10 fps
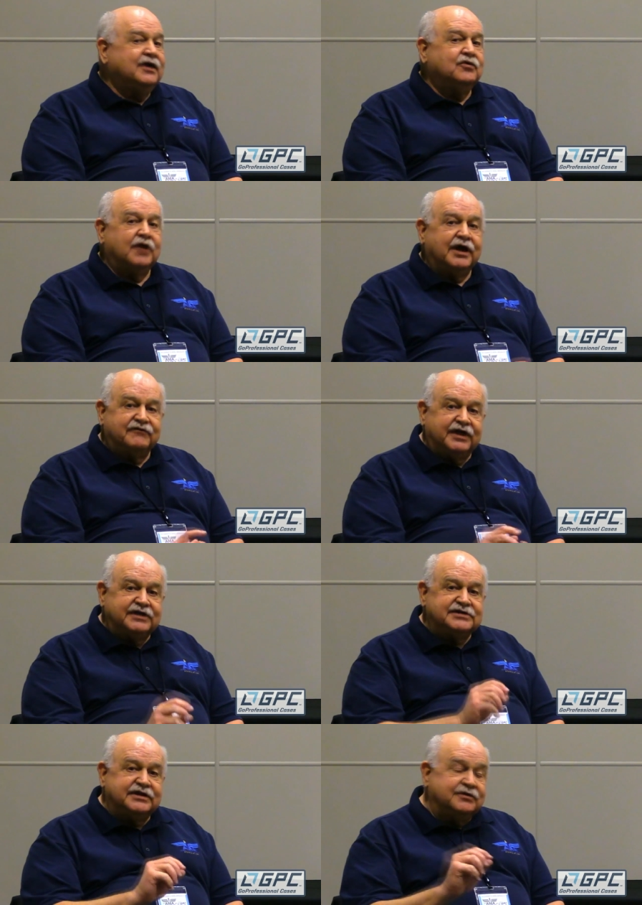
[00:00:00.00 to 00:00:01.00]
where FAA
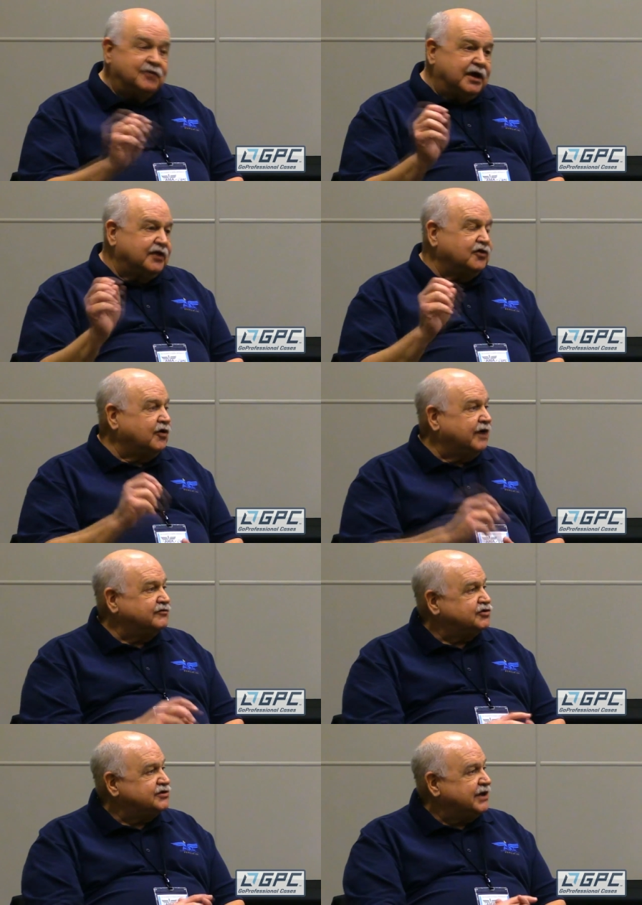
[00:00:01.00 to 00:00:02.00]
said that model aircraft
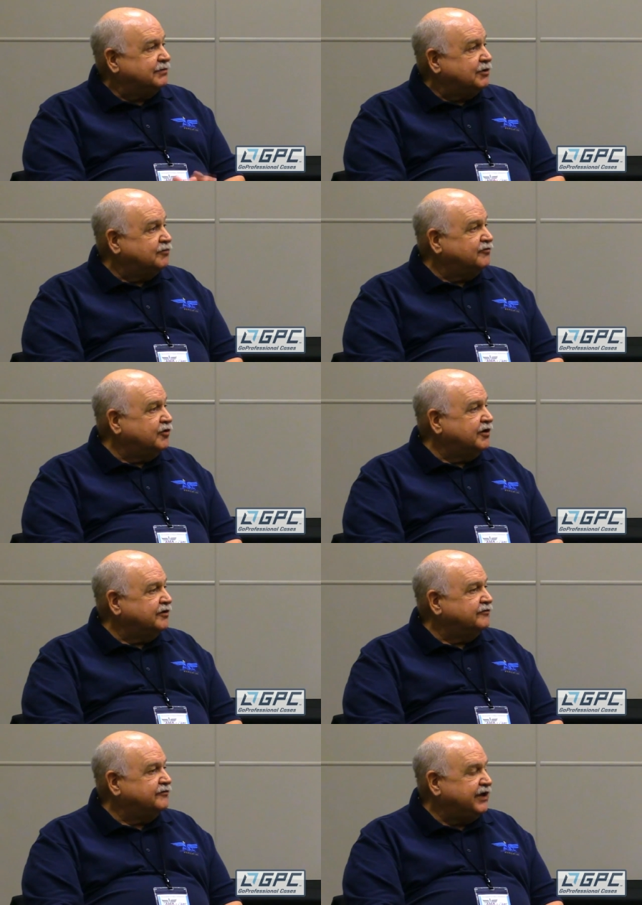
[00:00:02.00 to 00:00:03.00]
should stay below
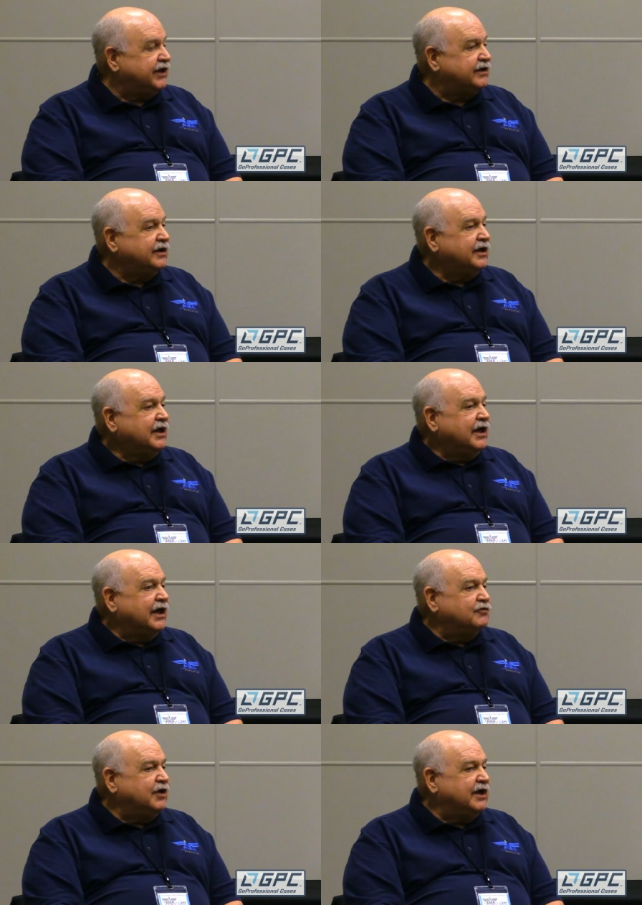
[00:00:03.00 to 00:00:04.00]
400 feet.
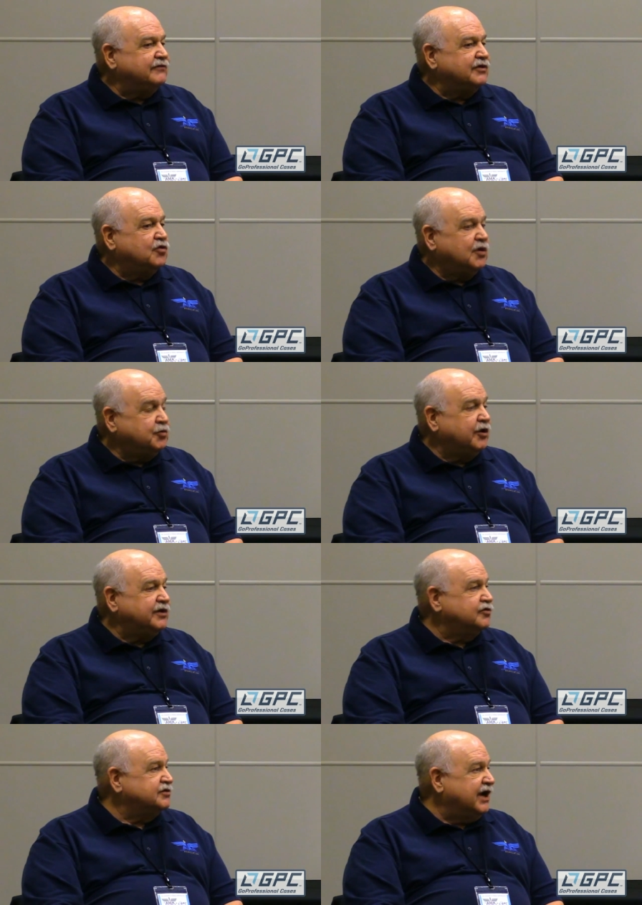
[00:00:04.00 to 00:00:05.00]
And we have incorporated
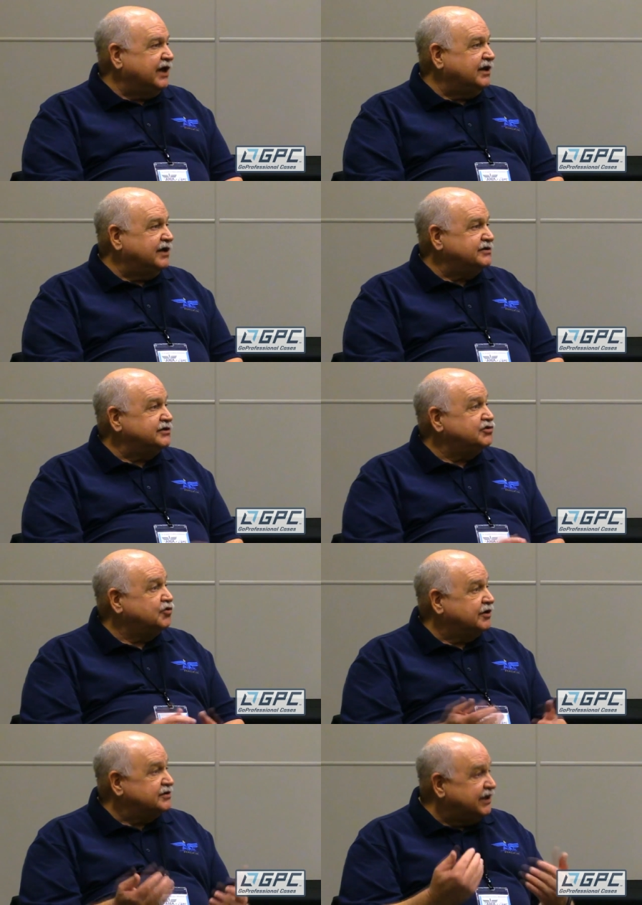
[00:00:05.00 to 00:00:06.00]
those guidelines into
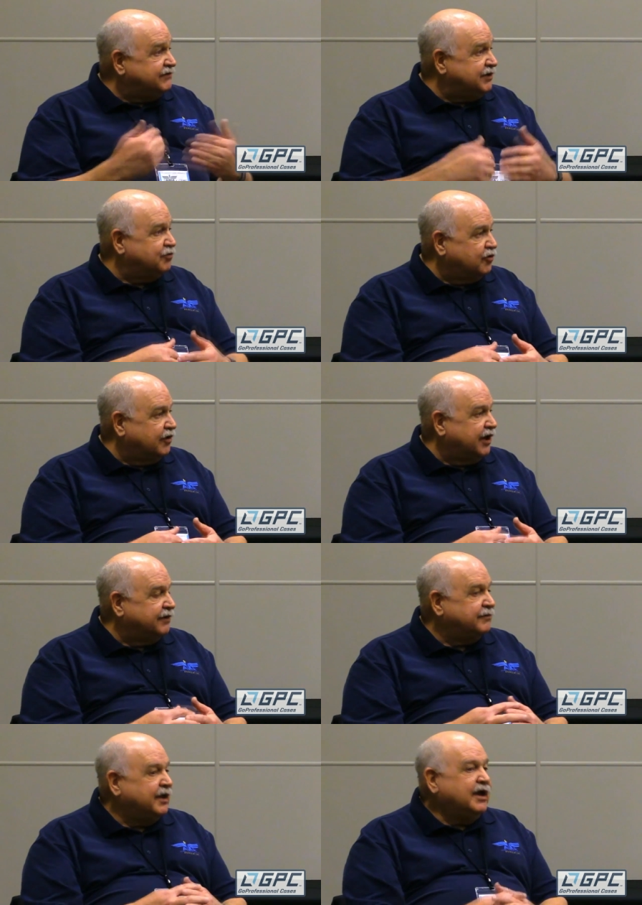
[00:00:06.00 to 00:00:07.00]
our safety
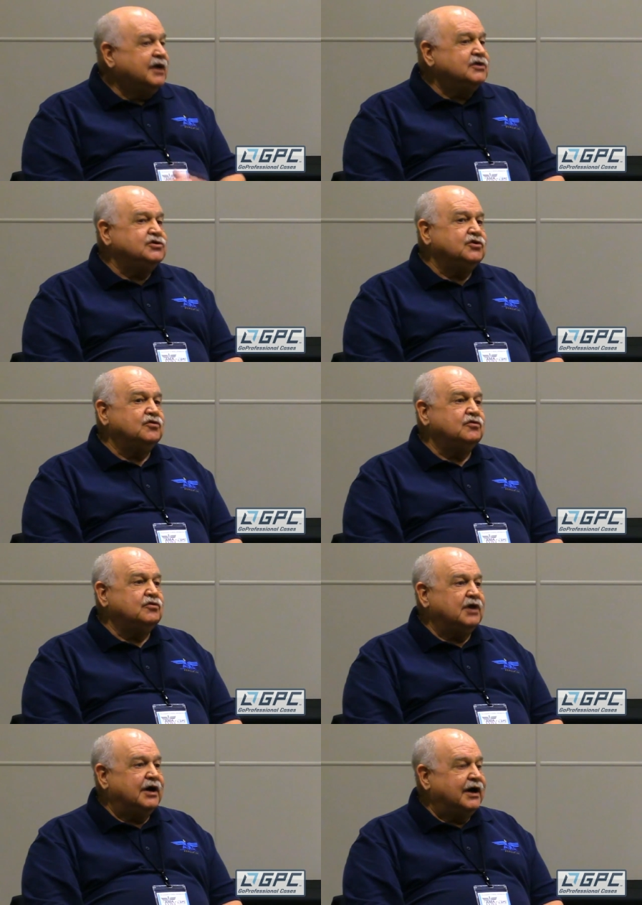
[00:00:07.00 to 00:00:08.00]
program
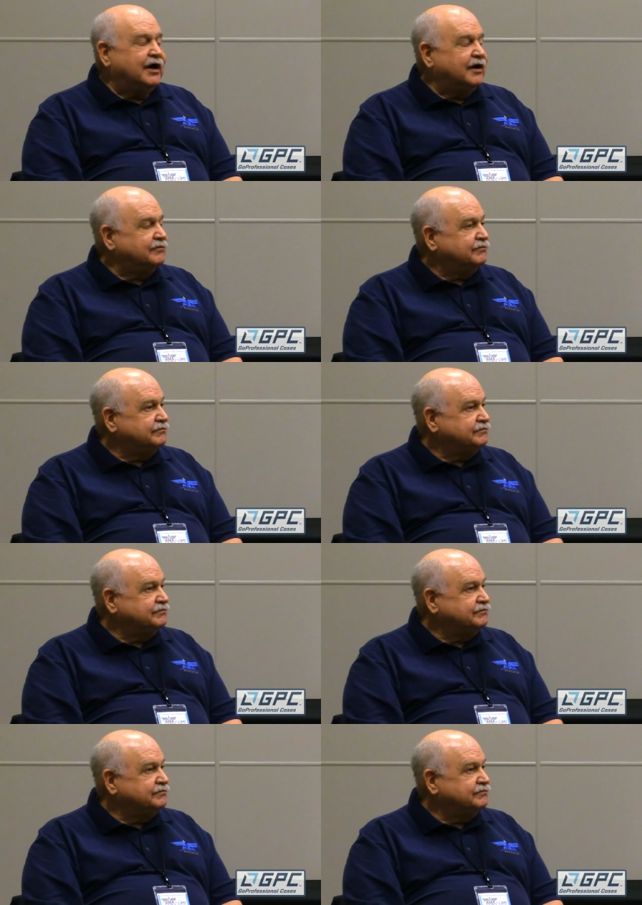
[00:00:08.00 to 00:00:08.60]
to um,